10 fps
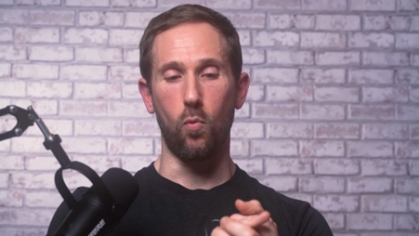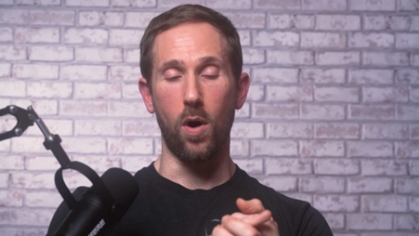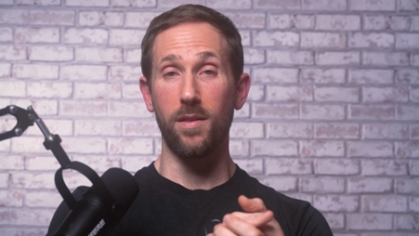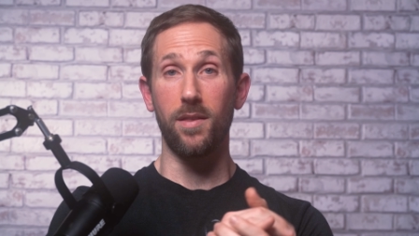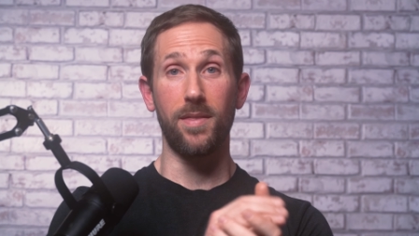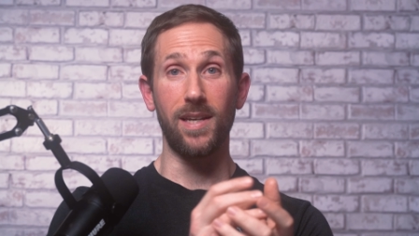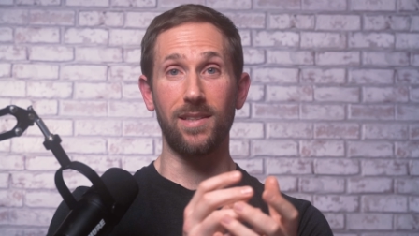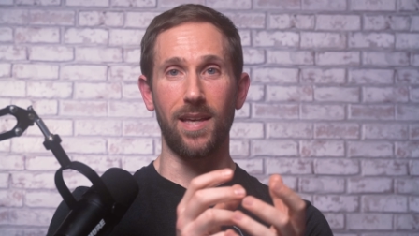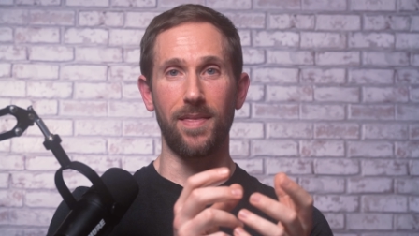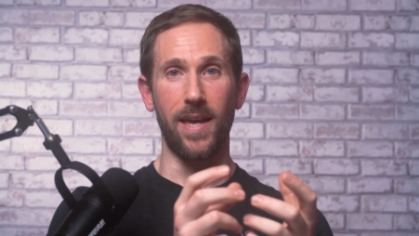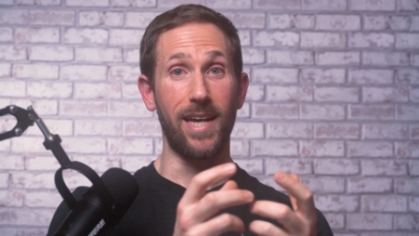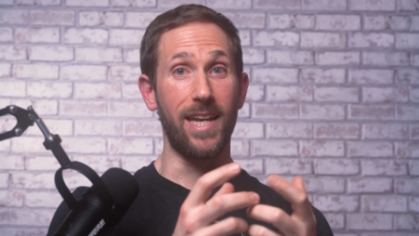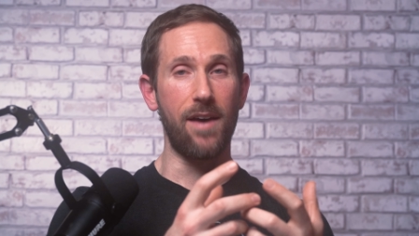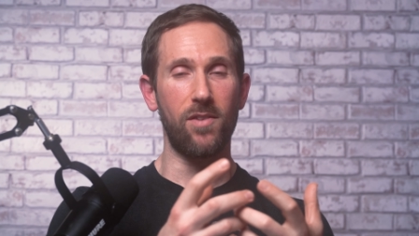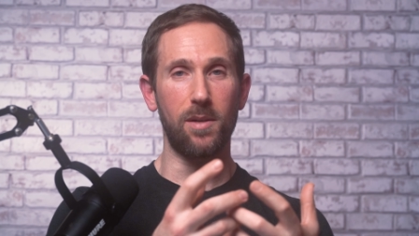one of the things that they
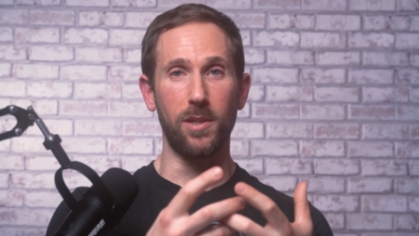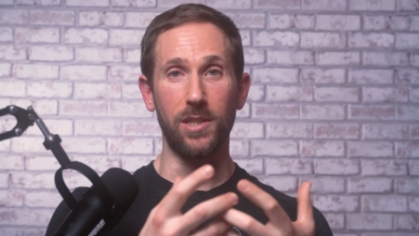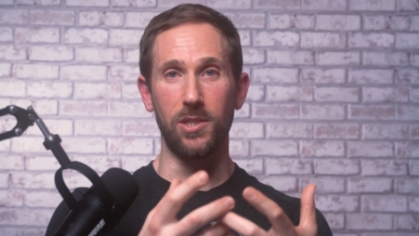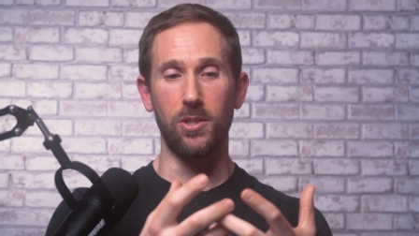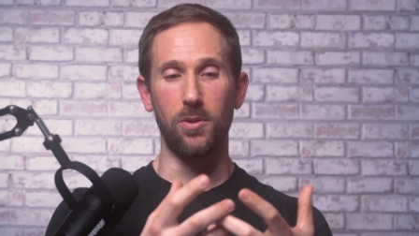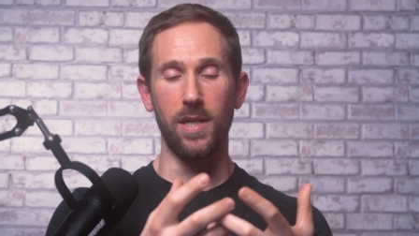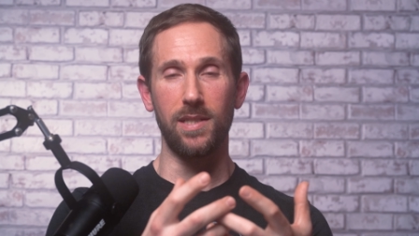inevitably do is